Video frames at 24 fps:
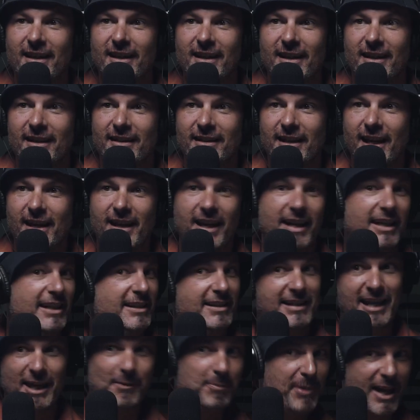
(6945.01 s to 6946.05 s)
And he
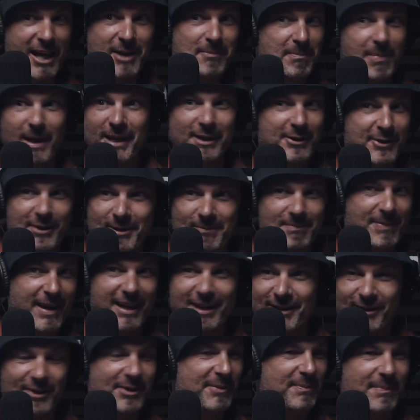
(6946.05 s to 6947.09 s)
started playing better and
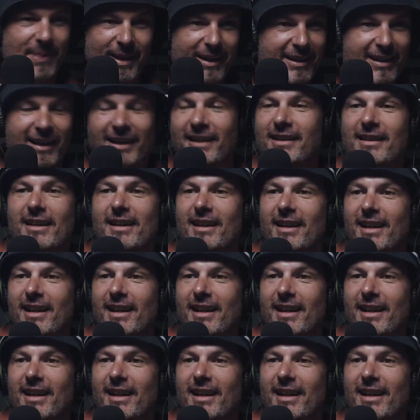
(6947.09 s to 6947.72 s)
better and better.